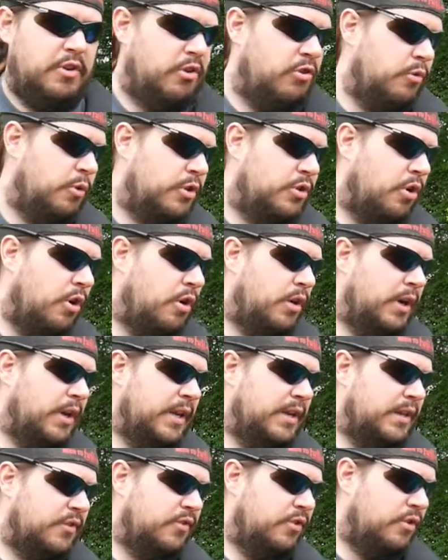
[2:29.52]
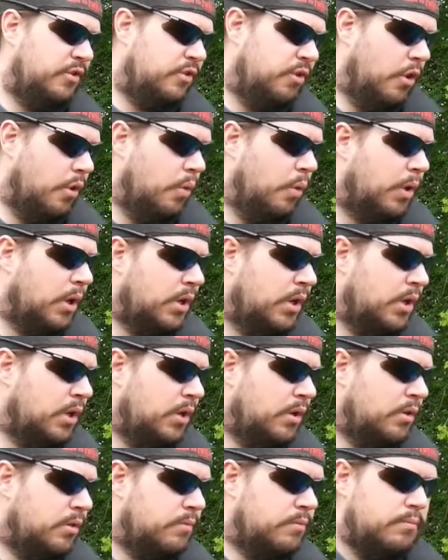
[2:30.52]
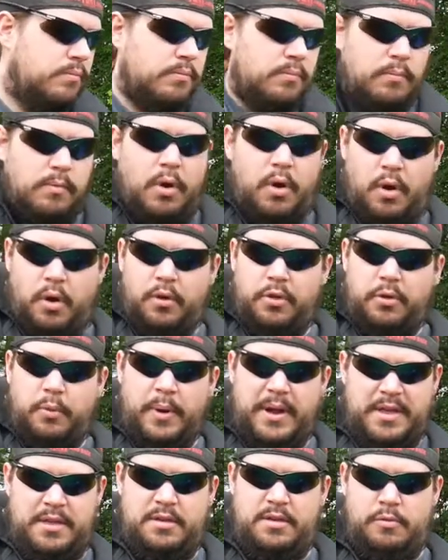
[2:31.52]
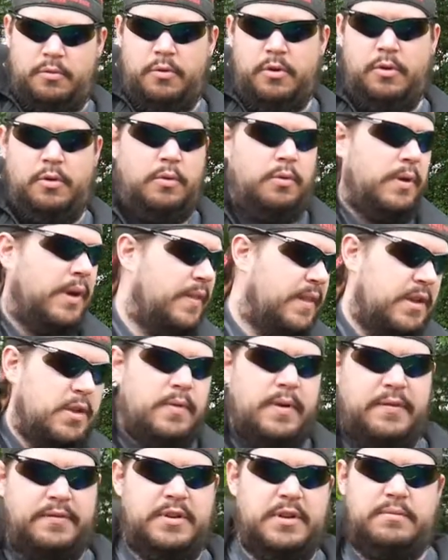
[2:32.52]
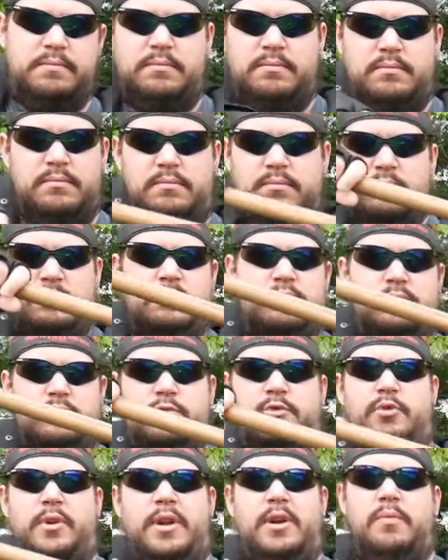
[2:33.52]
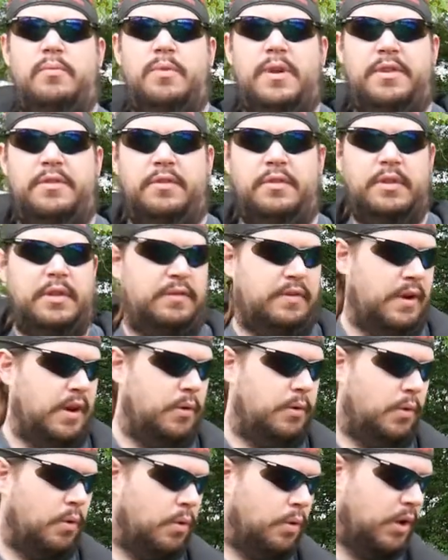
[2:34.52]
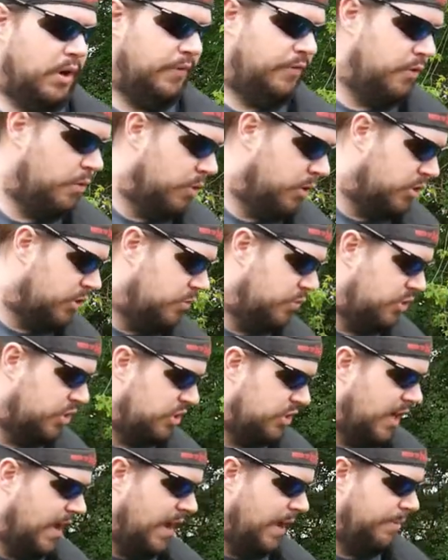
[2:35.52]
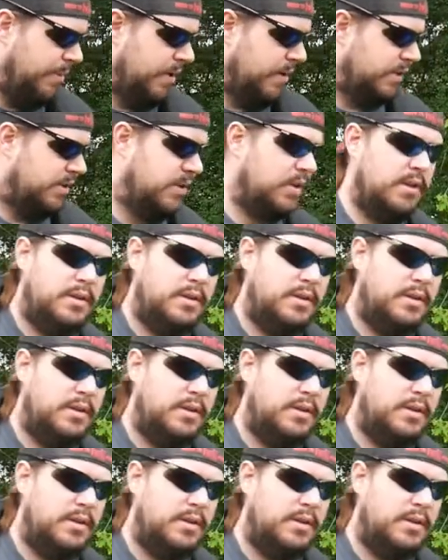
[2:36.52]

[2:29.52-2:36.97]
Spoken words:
into a target, it doesn't go all the way through and then you have to try to wrestle this out. Or if you were to stab and,